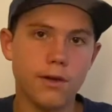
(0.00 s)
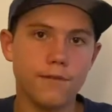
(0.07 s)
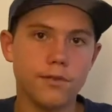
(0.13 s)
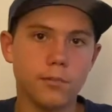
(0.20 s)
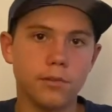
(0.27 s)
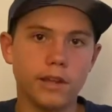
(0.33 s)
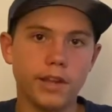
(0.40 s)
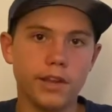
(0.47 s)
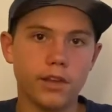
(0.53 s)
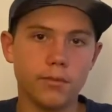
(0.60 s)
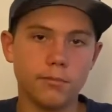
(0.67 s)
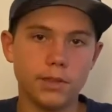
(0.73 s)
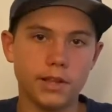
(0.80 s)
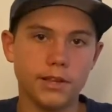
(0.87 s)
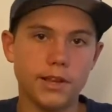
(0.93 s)
if you're planning
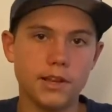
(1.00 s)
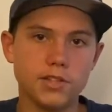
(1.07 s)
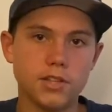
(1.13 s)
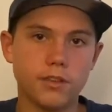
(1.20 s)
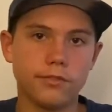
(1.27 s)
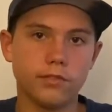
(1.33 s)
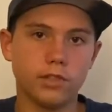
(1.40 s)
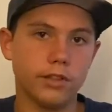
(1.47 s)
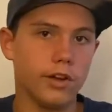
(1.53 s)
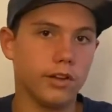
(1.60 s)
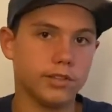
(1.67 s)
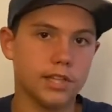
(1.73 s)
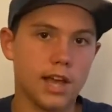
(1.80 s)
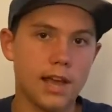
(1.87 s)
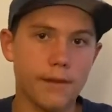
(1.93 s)
on playing Airsoft for a
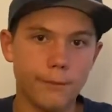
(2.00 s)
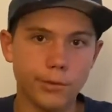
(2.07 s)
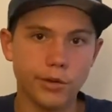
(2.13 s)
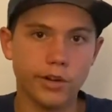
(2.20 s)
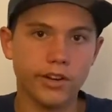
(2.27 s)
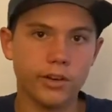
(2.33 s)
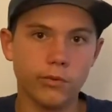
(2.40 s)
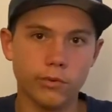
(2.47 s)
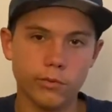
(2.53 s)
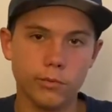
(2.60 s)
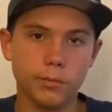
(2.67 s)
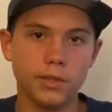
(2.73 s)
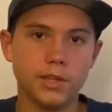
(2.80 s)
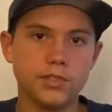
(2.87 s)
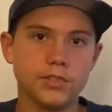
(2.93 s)
long time, you're going to want to
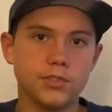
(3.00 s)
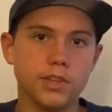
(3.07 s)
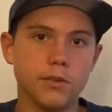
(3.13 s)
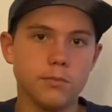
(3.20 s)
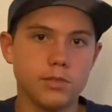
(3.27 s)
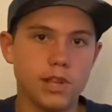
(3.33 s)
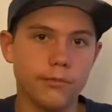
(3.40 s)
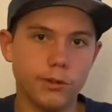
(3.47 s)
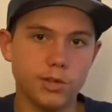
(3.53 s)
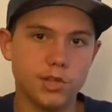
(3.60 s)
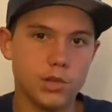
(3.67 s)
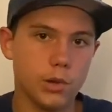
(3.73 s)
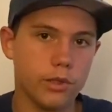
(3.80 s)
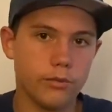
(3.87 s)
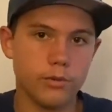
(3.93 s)
replace your NiMhs every
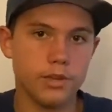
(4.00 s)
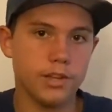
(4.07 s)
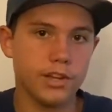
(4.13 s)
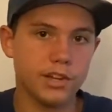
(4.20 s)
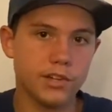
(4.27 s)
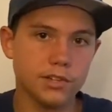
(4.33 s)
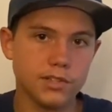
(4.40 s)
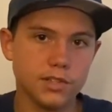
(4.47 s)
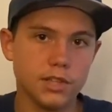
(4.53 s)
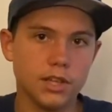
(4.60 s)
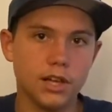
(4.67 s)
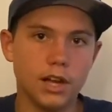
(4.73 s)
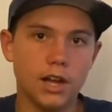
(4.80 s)
2 to 3 years.